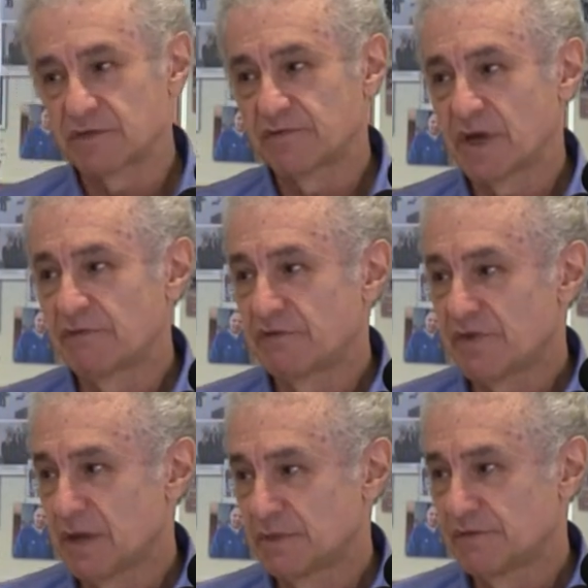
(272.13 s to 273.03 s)
for every
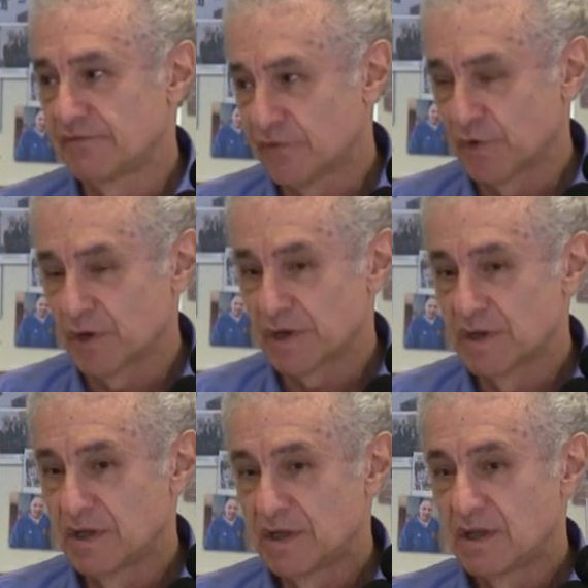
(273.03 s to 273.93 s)
family of four,
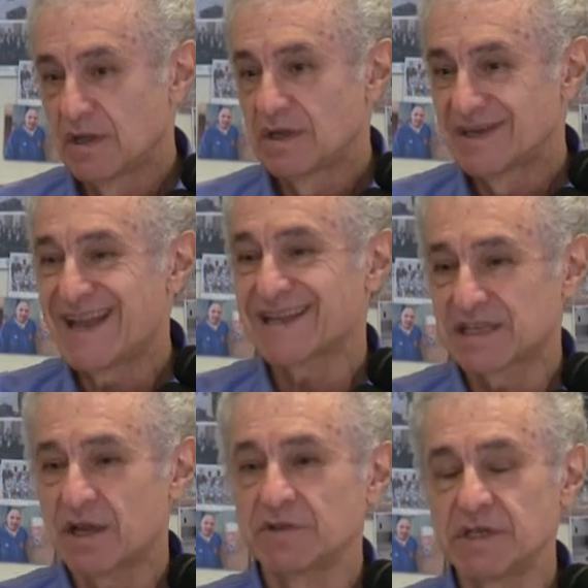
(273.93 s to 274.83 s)

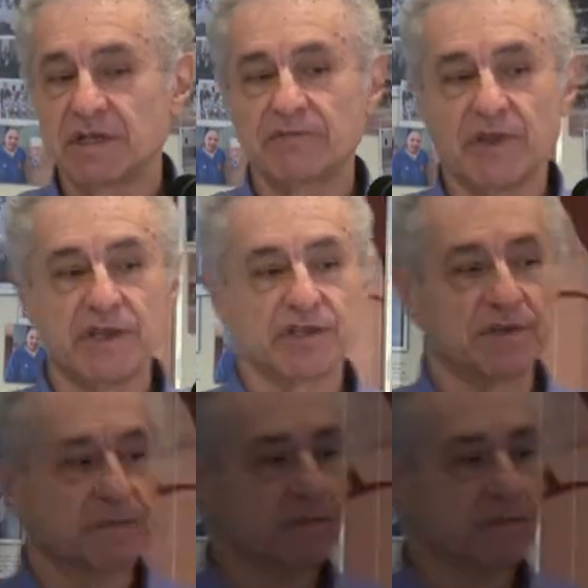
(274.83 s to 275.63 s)
not counting inflation.